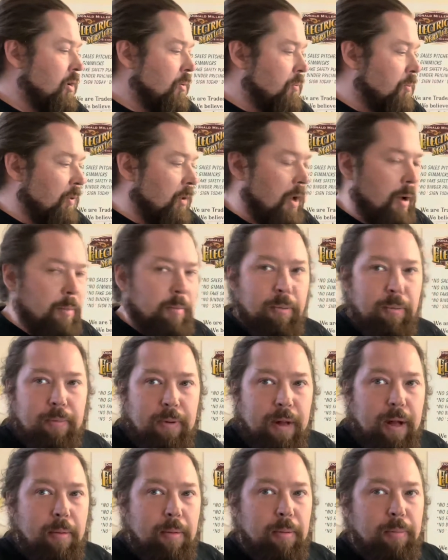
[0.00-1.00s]
blah, blah,
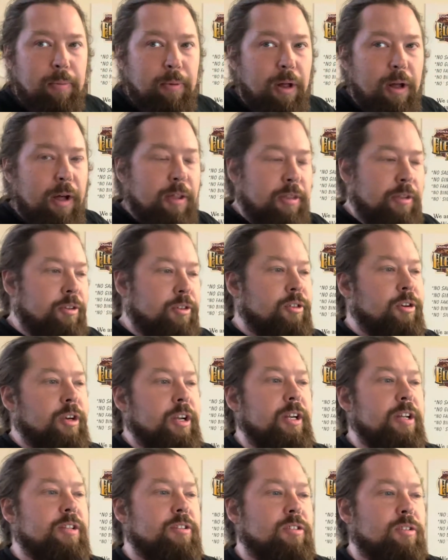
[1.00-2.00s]
blah, blah, blah, the
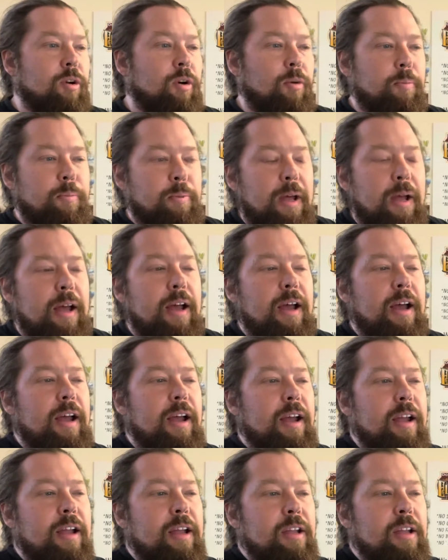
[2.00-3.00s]
trades don't
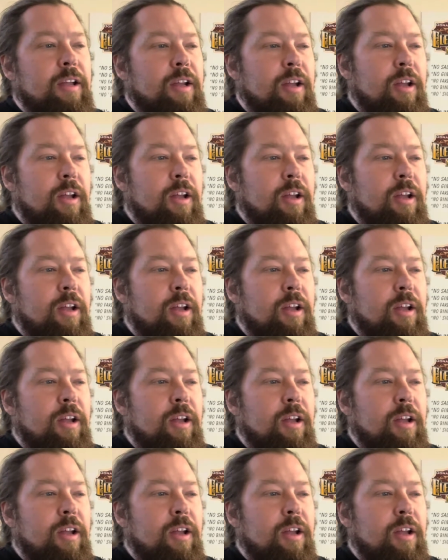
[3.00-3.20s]
pay,